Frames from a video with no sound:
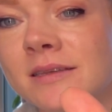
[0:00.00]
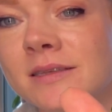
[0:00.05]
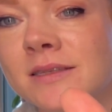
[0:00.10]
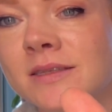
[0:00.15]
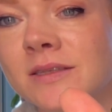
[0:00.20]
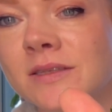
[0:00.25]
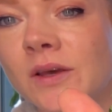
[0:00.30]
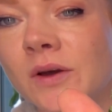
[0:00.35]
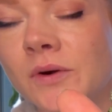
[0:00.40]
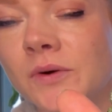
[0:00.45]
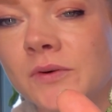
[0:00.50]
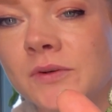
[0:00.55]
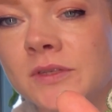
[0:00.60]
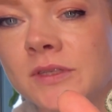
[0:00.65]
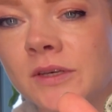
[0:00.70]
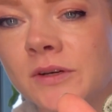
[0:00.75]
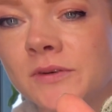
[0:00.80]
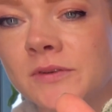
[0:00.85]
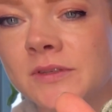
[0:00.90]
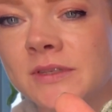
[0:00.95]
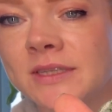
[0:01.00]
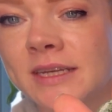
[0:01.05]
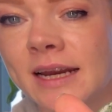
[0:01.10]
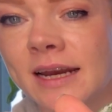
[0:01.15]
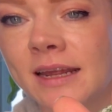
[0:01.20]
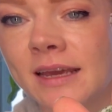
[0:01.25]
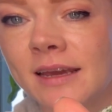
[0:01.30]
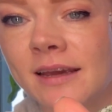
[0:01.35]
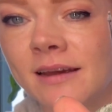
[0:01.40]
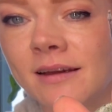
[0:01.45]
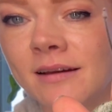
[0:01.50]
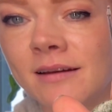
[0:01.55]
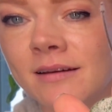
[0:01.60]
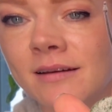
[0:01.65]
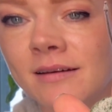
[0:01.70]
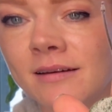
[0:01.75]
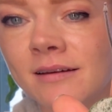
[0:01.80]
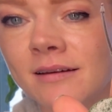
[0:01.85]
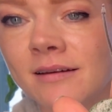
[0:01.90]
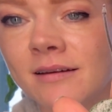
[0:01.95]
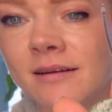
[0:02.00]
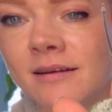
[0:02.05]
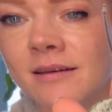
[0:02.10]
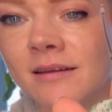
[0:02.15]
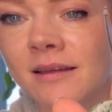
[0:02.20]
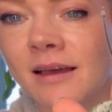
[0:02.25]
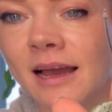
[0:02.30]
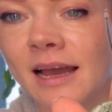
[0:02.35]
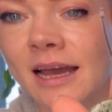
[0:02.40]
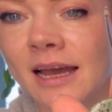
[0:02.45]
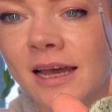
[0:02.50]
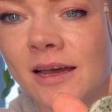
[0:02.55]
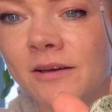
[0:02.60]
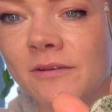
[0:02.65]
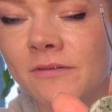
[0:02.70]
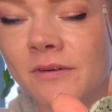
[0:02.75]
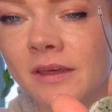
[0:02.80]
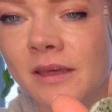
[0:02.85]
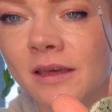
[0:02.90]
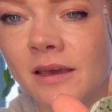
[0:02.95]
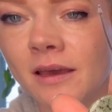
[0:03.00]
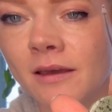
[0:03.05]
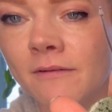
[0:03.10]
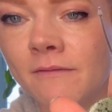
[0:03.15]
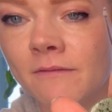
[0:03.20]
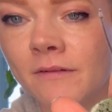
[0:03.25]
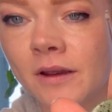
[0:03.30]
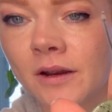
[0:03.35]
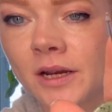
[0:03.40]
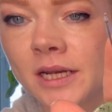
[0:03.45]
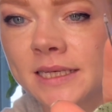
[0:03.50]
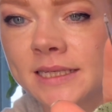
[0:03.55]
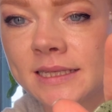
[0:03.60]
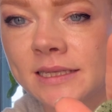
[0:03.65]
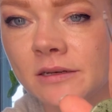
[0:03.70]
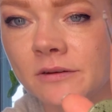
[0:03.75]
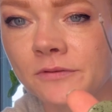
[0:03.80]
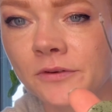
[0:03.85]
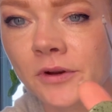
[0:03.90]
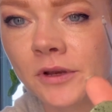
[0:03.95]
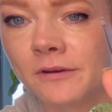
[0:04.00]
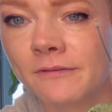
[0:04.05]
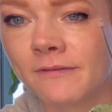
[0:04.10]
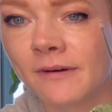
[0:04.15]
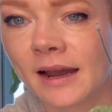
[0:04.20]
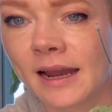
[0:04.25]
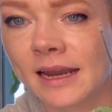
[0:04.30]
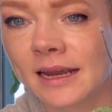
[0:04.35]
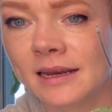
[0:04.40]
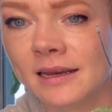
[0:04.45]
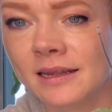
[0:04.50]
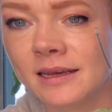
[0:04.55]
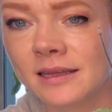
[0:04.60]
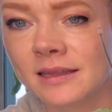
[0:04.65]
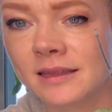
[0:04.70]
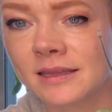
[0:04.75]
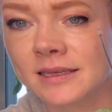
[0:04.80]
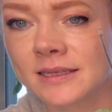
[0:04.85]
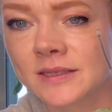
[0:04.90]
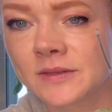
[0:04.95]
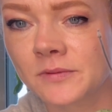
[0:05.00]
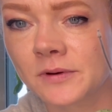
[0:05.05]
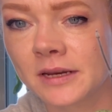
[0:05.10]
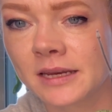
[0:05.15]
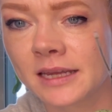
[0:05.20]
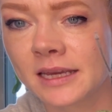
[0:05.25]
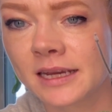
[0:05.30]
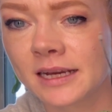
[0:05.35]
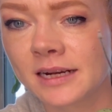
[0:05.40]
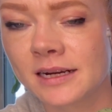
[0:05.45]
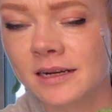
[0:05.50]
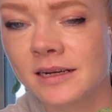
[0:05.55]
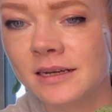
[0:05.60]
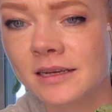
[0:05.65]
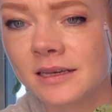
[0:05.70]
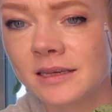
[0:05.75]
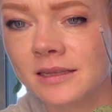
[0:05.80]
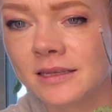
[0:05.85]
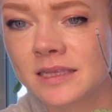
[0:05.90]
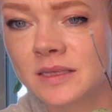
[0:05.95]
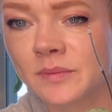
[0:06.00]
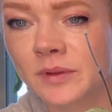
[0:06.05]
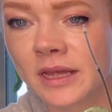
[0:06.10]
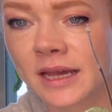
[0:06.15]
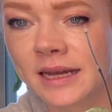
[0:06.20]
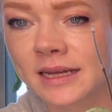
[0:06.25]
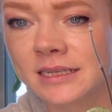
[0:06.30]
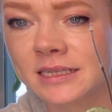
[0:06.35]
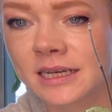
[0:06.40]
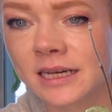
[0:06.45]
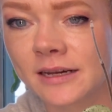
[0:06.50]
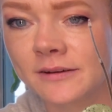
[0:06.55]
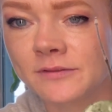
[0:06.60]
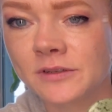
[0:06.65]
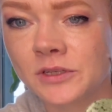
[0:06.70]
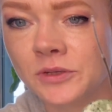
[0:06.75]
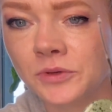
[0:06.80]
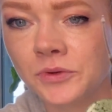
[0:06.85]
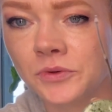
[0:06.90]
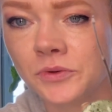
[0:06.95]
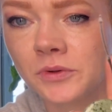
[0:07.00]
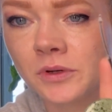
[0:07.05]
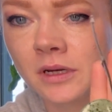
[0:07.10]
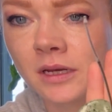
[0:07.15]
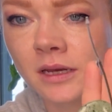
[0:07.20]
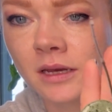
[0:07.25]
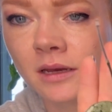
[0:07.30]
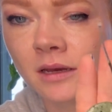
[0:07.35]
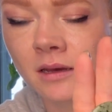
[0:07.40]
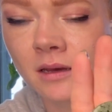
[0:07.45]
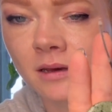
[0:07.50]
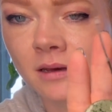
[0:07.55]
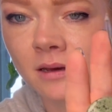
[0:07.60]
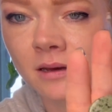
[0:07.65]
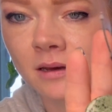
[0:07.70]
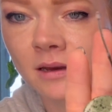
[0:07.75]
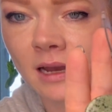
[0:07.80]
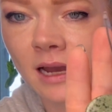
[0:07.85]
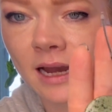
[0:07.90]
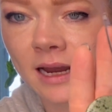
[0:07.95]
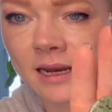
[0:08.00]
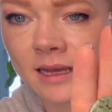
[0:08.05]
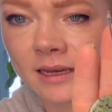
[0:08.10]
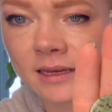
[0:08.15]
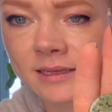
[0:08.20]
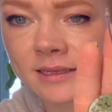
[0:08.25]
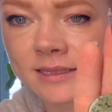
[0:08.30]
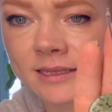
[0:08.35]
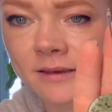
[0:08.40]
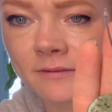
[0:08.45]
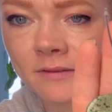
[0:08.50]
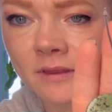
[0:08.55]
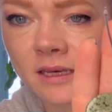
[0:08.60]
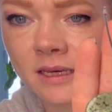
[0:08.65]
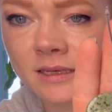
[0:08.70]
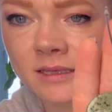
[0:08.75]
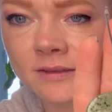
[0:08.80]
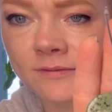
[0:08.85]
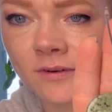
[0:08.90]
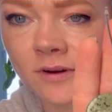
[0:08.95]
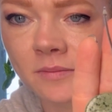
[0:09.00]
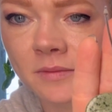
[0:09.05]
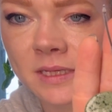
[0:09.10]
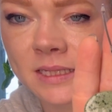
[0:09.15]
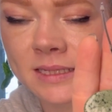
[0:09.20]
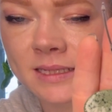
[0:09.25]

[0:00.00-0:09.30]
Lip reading: So, so stunning. I have a very silvery vine in this one here, in this plant. I have two cuttings of this from the